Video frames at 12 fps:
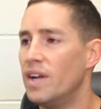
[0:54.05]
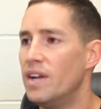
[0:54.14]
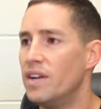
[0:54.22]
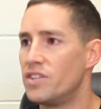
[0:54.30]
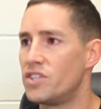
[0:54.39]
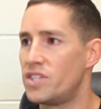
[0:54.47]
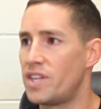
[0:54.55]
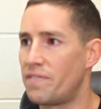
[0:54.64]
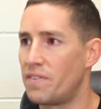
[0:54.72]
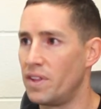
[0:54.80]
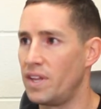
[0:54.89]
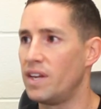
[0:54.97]
This is
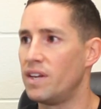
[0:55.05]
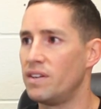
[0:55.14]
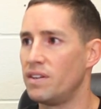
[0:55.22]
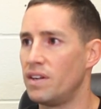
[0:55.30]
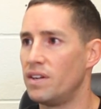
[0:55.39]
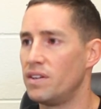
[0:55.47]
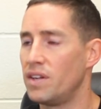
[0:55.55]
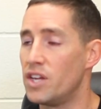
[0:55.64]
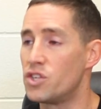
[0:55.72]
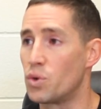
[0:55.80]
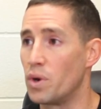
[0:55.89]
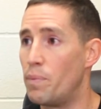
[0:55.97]
definitely a, a
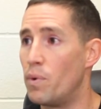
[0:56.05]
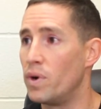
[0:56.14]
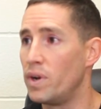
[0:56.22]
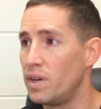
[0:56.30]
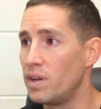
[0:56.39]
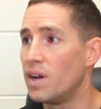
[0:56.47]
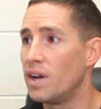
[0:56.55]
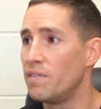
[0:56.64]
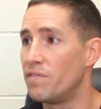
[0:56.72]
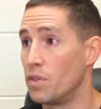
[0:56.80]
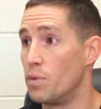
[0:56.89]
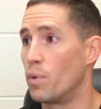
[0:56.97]
history point uh, for the
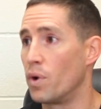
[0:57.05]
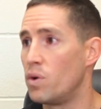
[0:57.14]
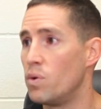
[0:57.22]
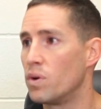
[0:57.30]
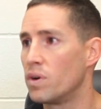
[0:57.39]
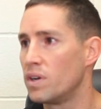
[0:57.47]
Marine Corps.